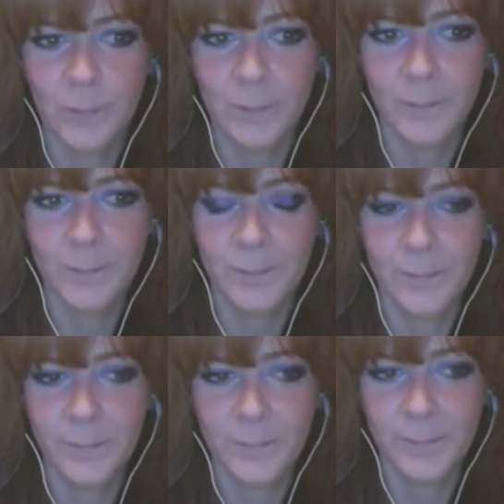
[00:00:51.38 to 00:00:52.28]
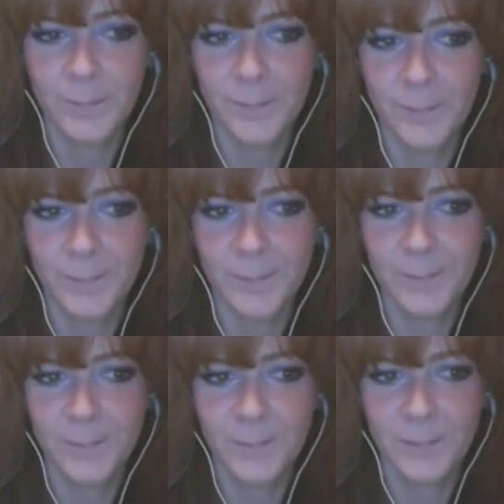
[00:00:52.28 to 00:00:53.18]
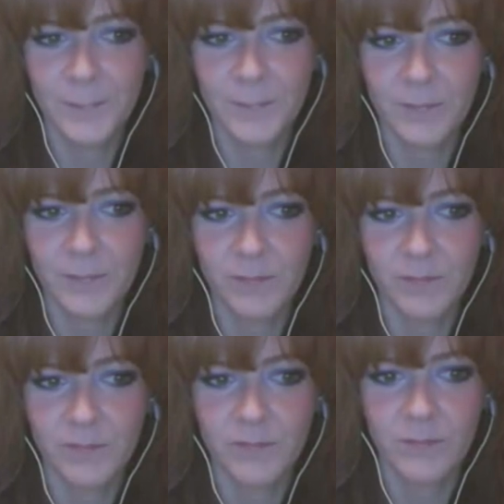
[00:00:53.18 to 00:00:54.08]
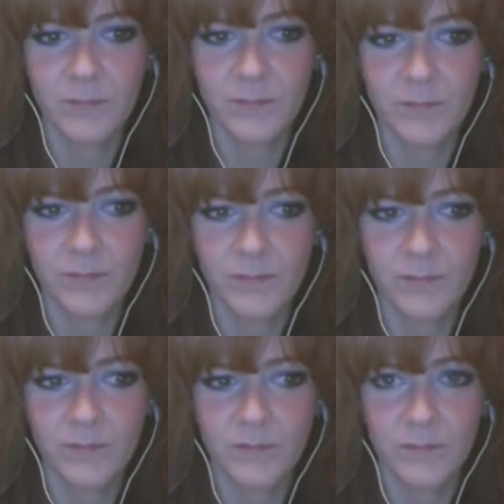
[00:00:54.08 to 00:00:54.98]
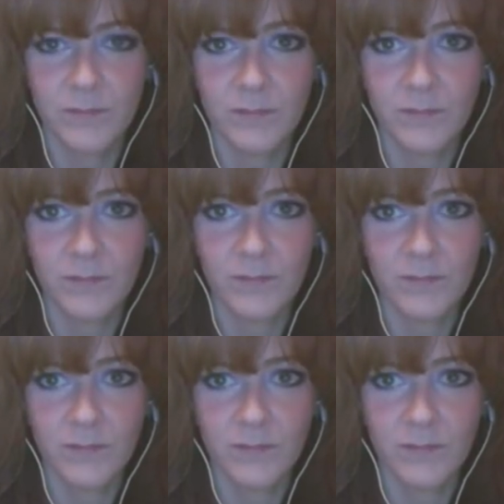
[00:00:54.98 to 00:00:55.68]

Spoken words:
The person shown says nothing.